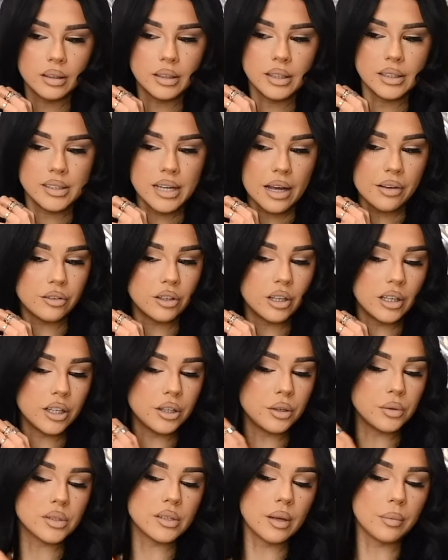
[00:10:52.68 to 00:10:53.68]
Definitely
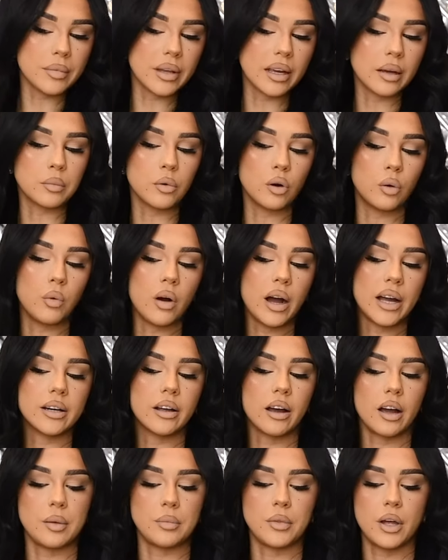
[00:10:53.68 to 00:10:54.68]
use something more wide
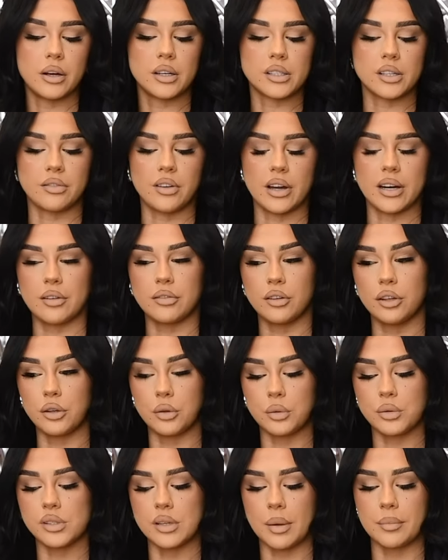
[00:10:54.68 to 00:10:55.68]
comb though, because I find if you
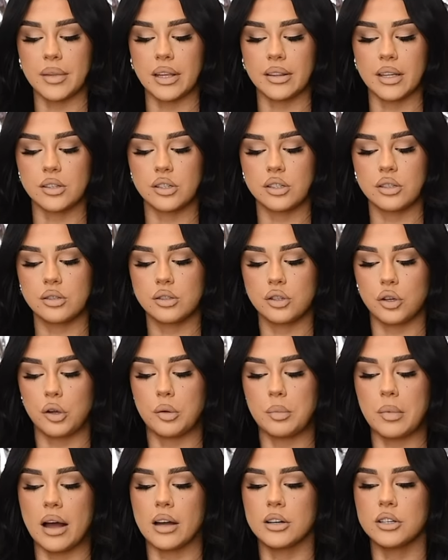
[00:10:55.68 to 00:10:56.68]
use something that's too
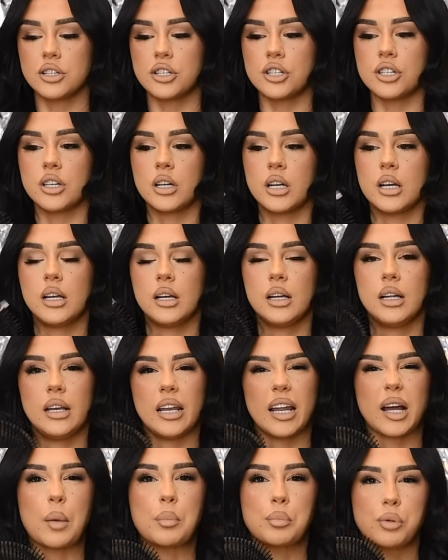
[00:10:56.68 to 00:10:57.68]
much,
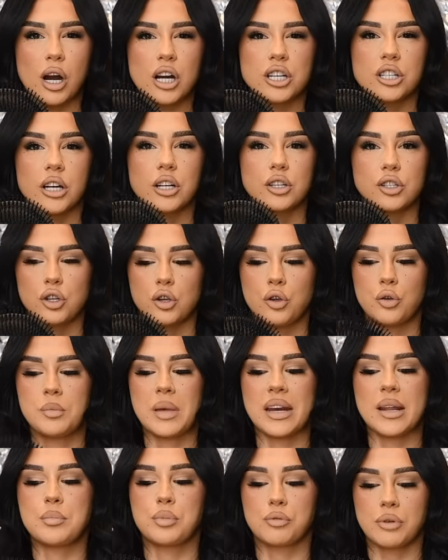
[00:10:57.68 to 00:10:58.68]
like a brush, like too
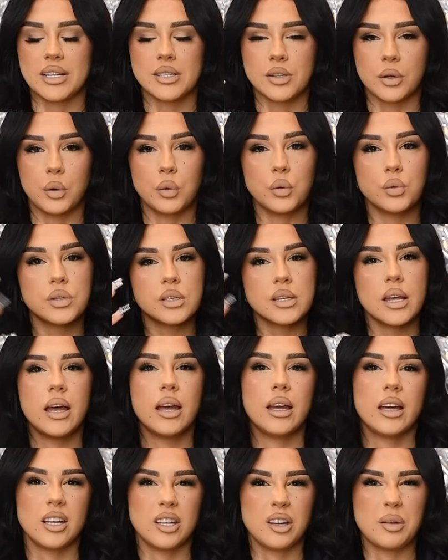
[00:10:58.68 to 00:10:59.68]
many bristles,
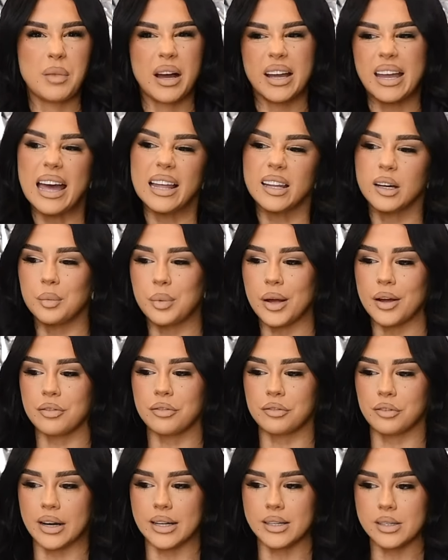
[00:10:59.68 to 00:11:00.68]
you might get a little bit of
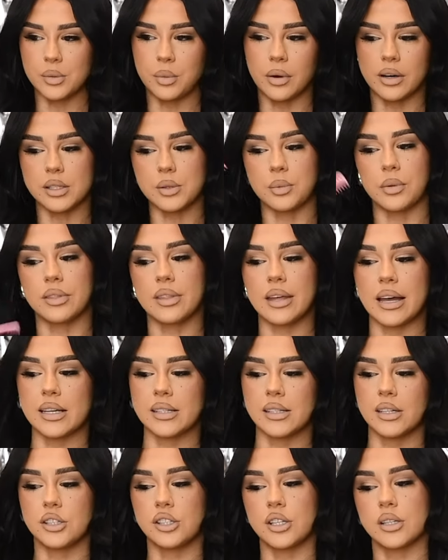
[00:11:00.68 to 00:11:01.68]
frizz, whereas with this,
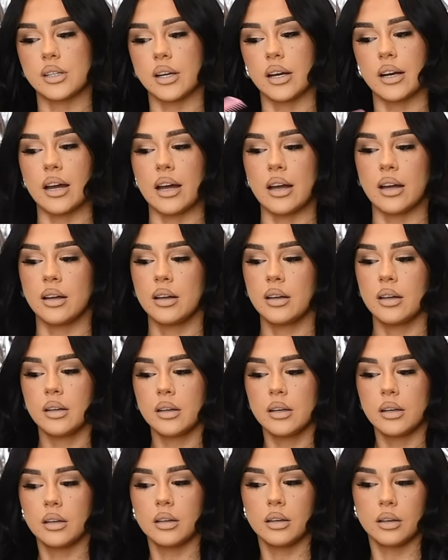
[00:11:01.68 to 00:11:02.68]
it's just gonna
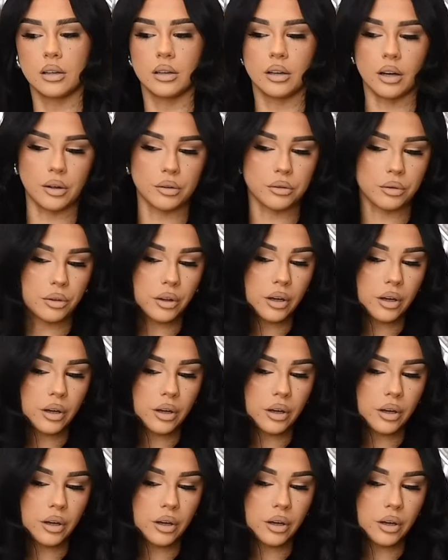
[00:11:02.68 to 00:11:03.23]
go through the